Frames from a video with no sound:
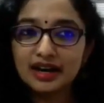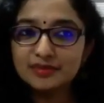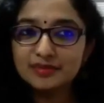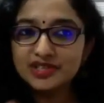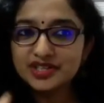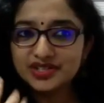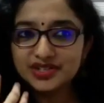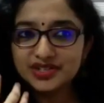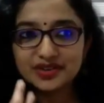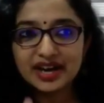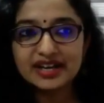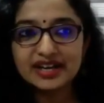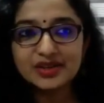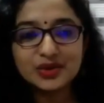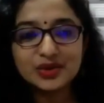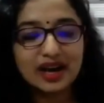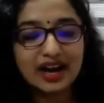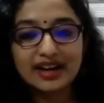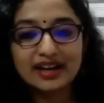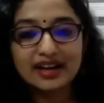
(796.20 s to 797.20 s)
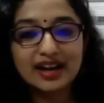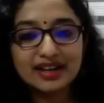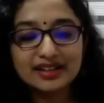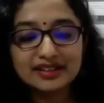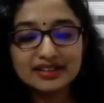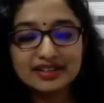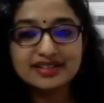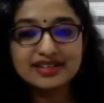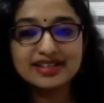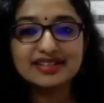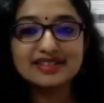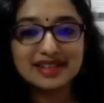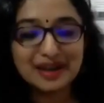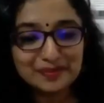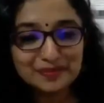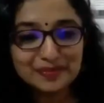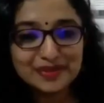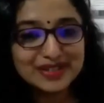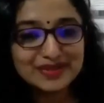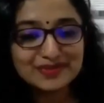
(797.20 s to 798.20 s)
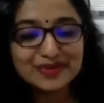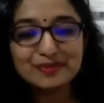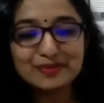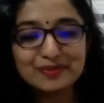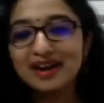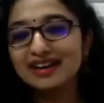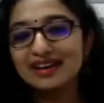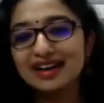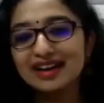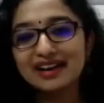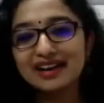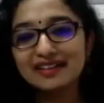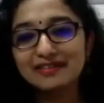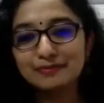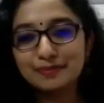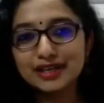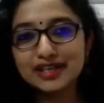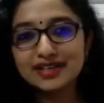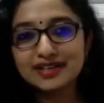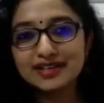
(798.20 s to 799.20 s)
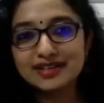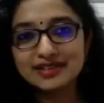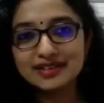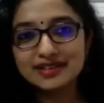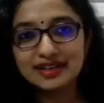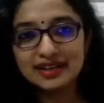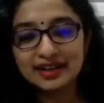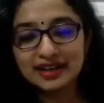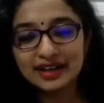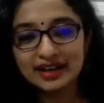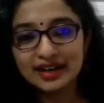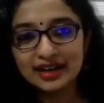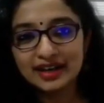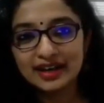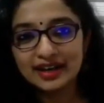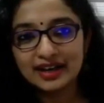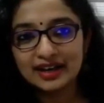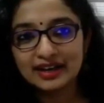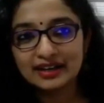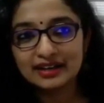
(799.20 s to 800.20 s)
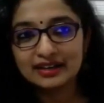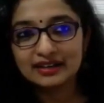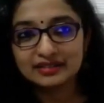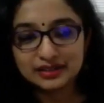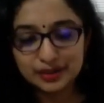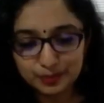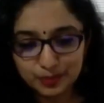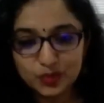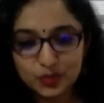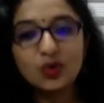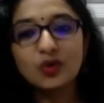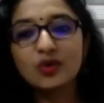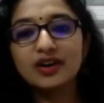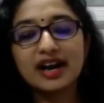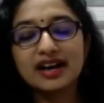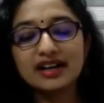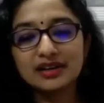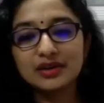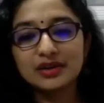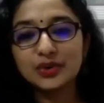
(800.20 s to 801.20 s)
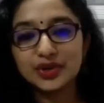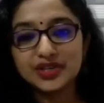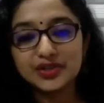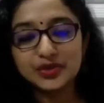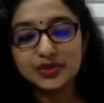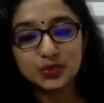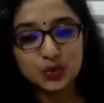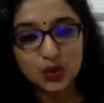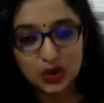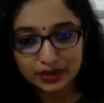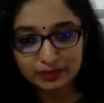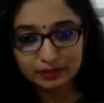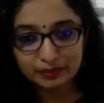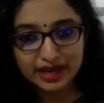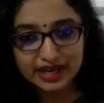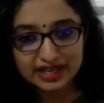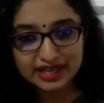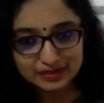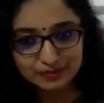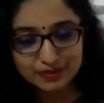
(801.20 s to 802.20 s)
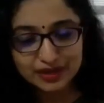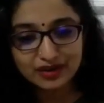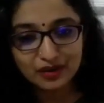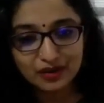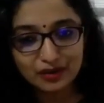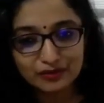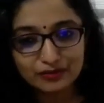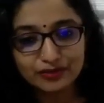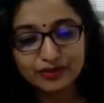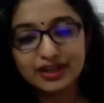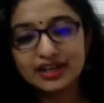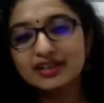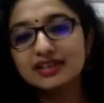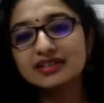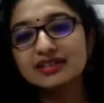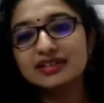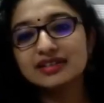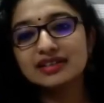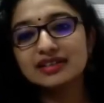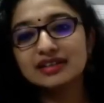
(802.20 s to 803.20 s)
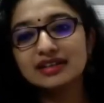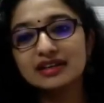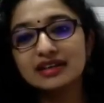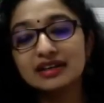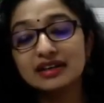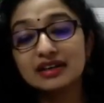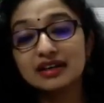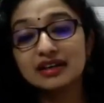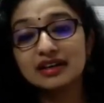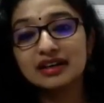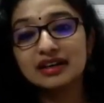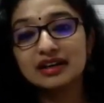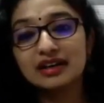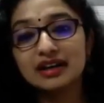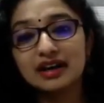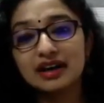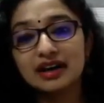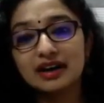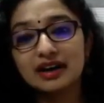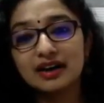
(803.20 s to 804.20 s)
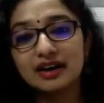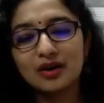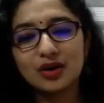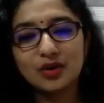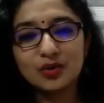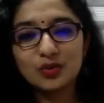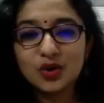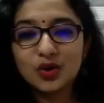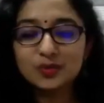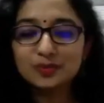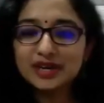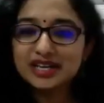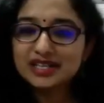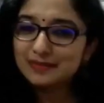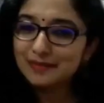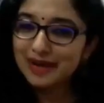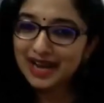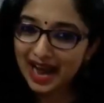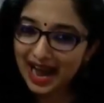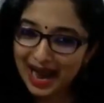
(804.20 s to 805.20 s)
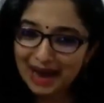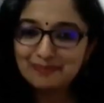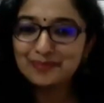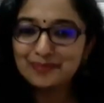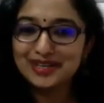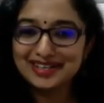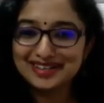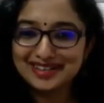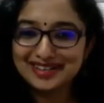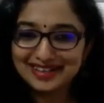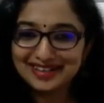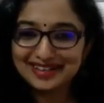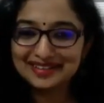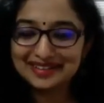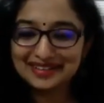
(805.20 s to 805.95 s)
I'm just trying to highlight these examples from my life because the more I look into what makes me confident or what makes me happy,